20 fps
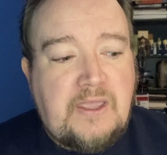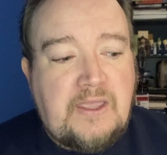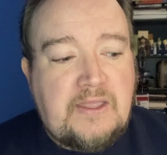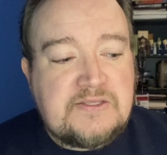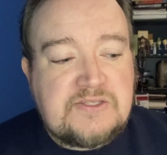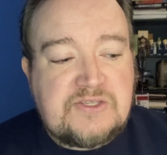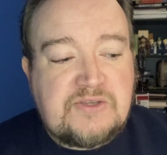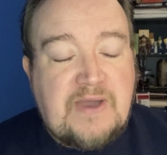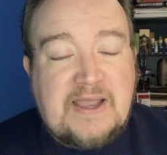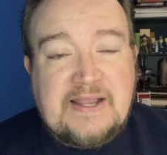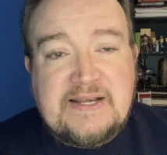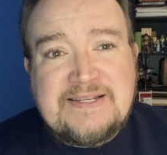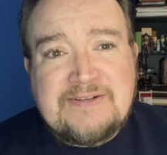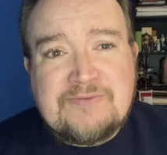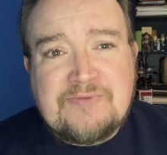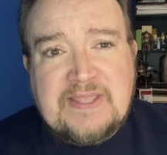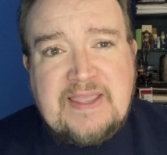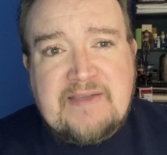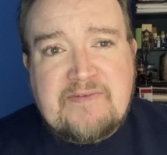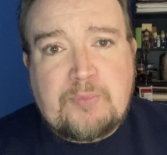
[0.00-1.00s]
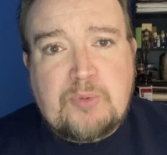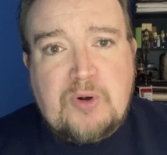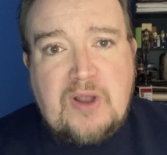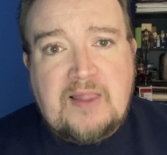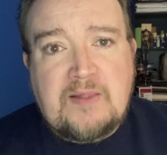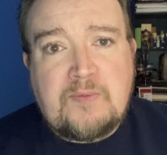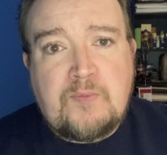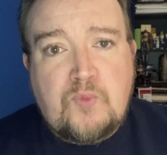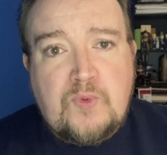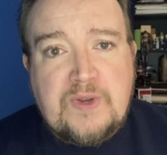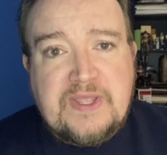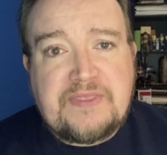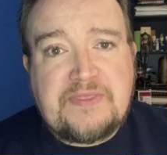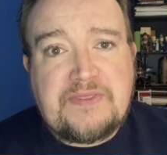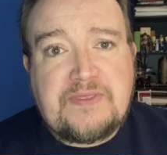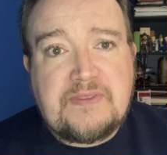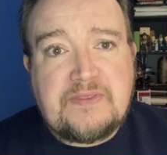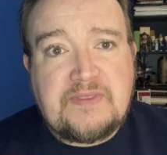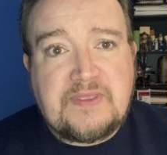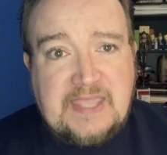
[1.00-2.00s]
so I didn't really have a problem with
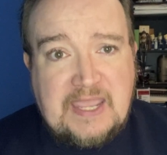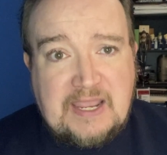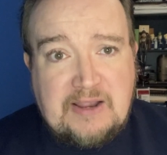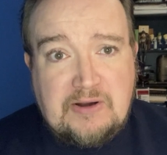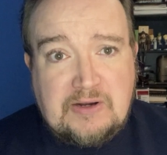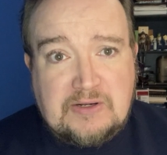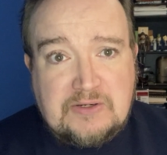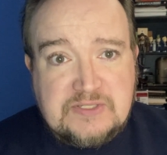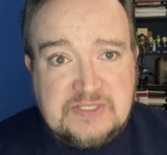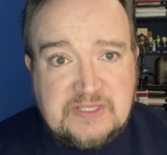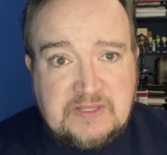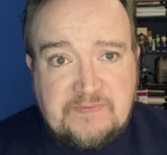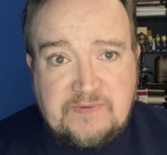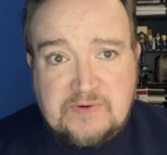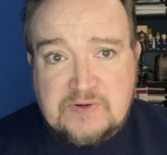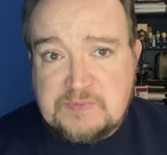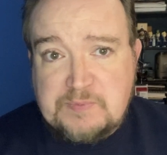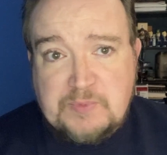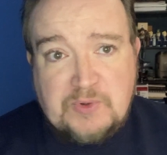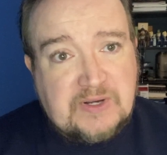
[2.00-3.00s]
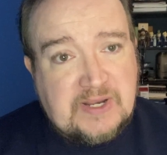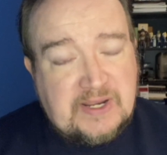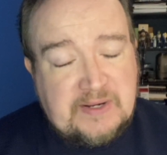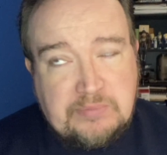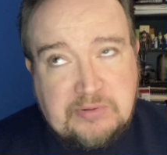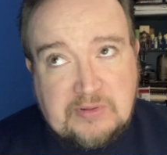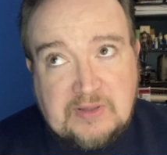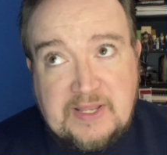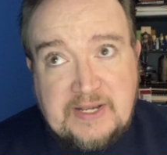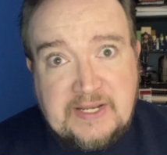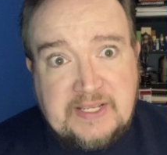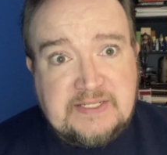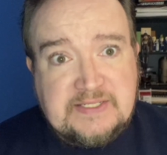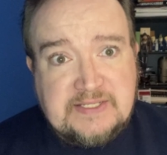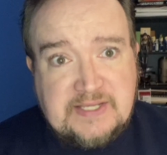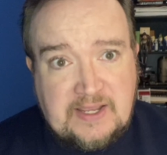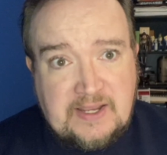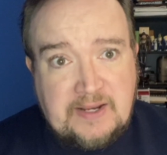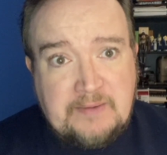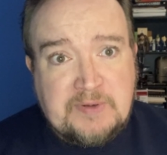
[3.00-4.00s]
the characters of the first book. I had plenty of
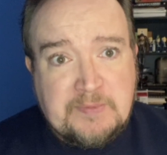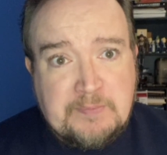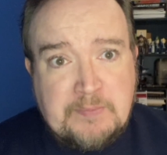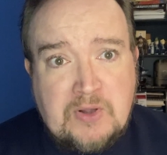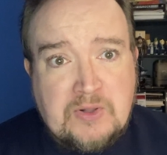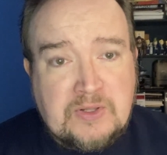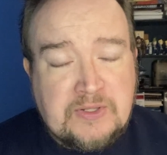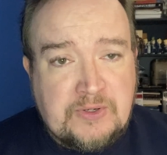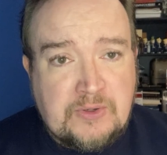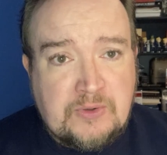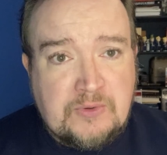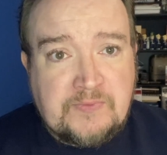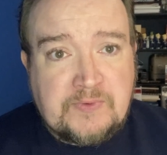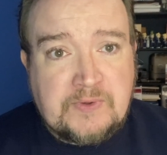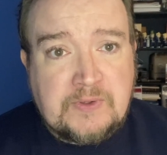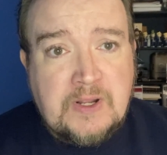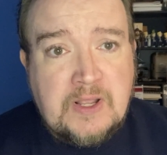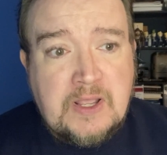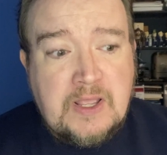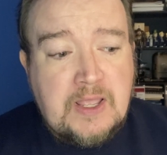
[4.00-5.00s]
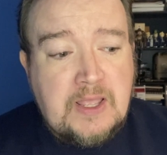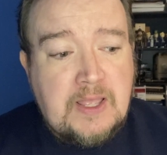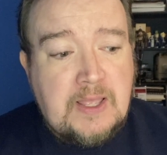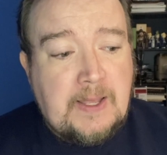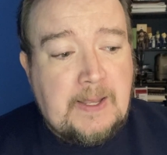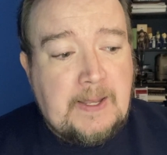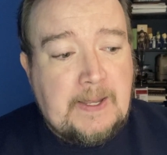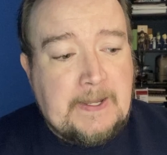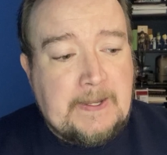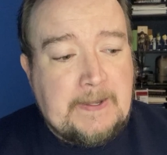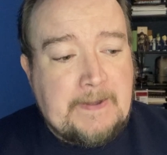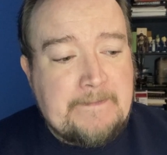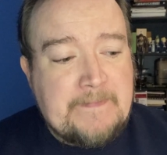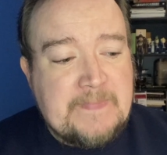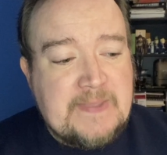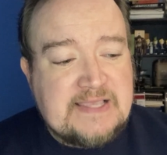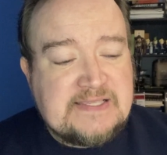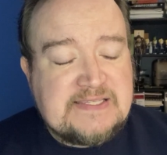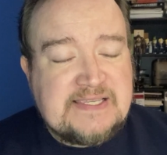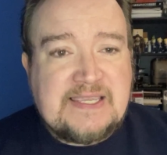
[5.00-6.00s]
time to mull it over.
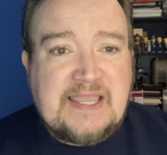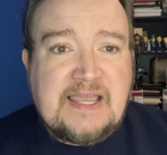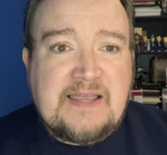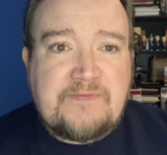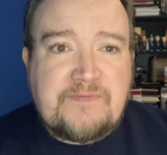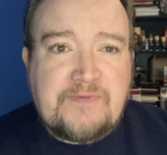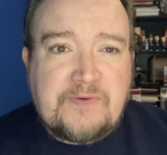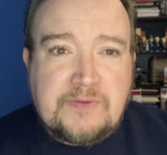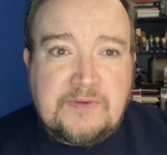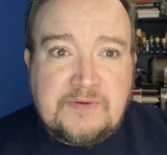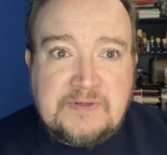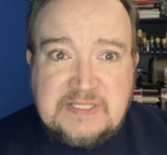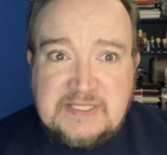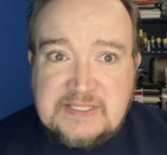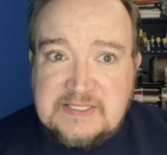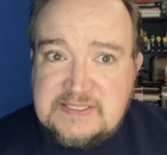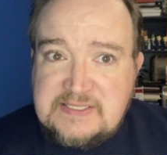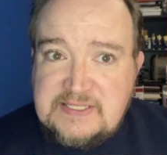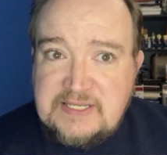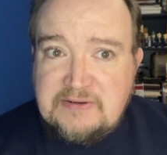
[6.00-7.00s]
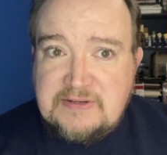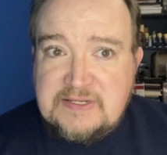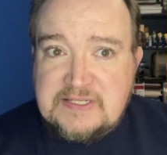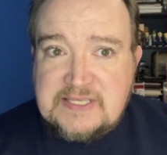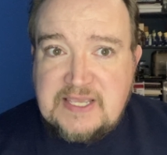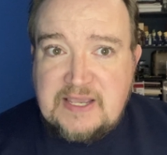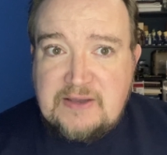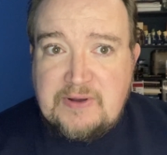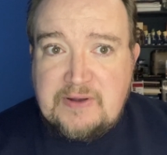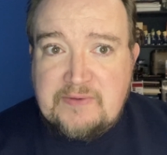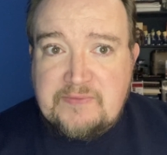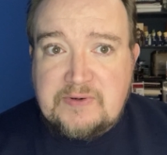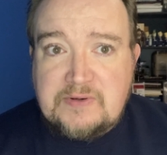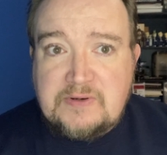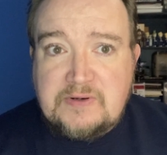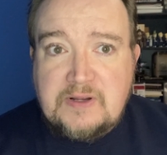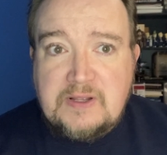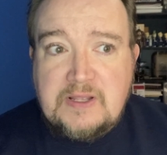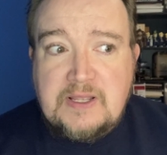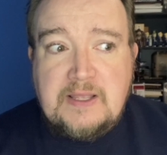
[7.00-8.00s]
As I got further into the series,
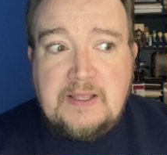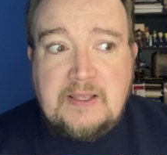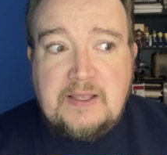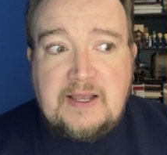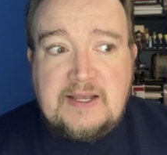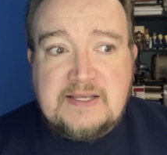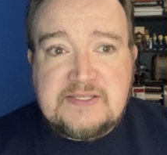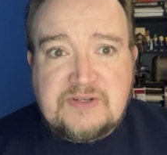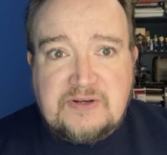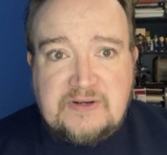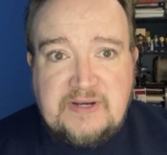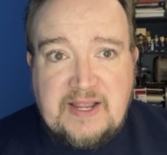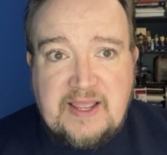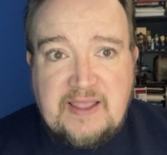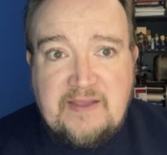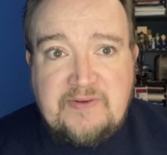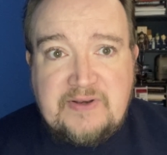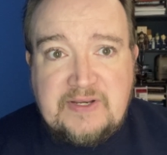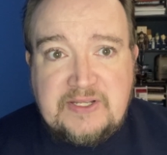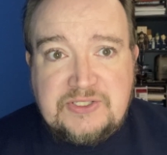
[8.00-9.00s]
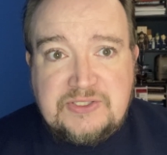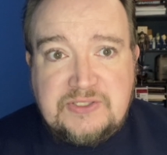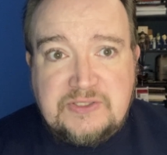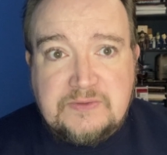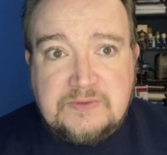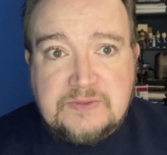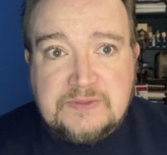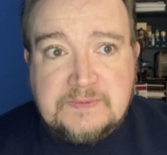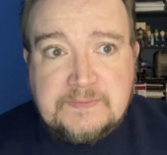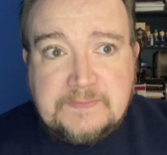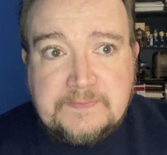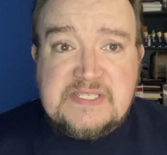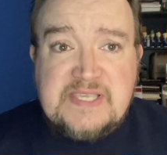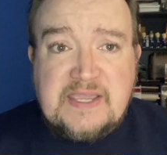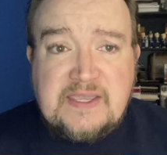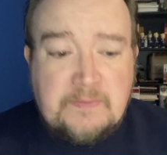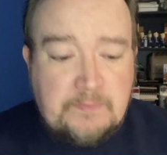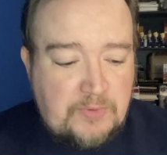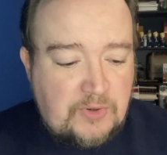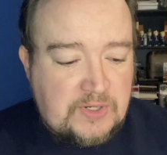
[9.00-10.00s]
however, I started having issues.
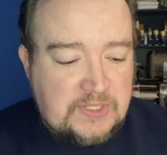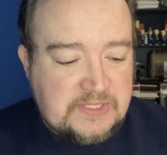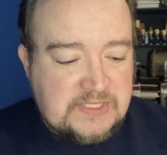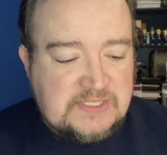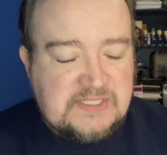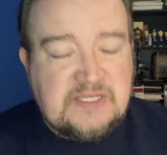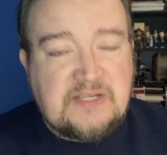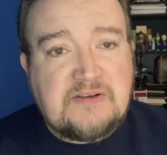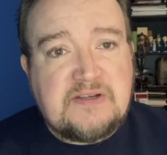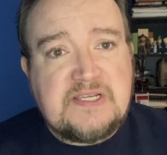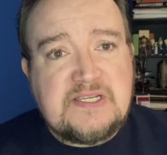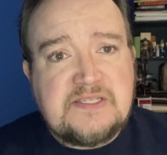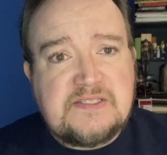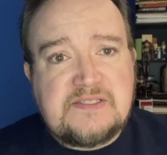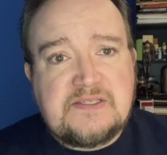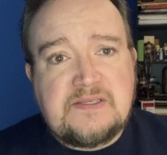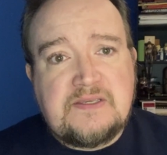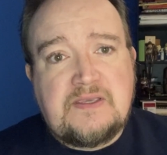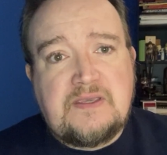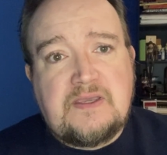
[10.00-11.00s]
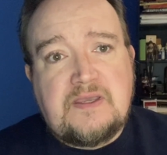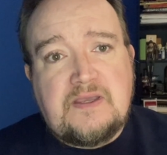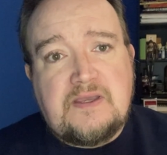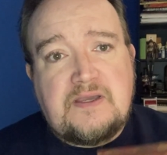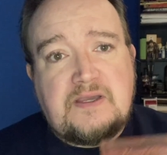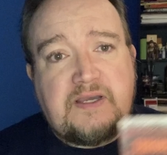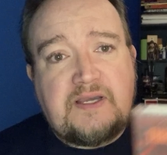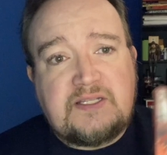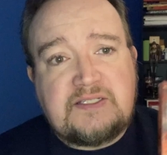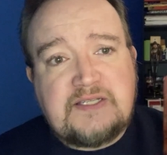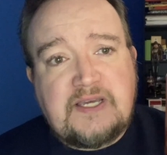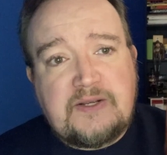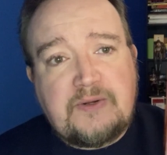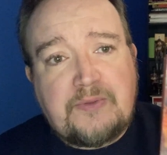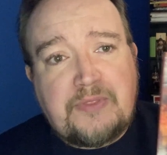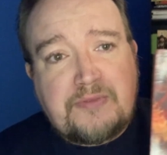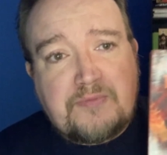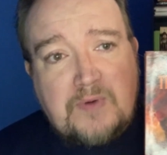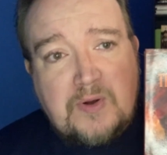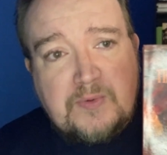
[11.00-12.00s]
Second book in the series,
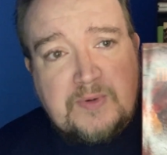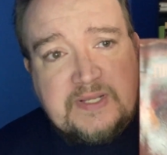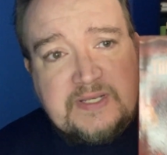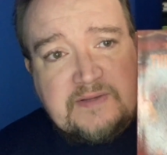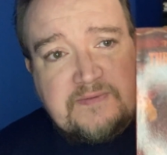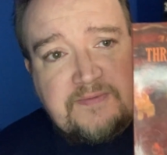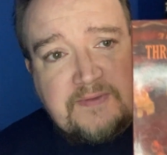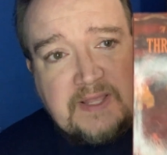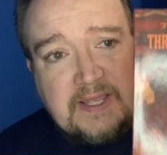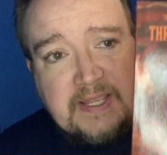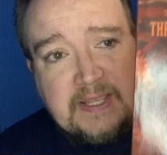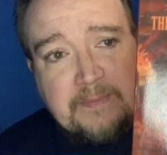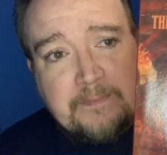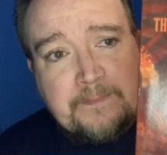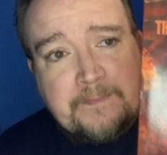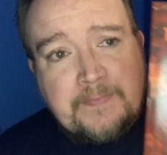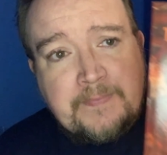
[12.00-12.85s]
titled Thrown into Flame,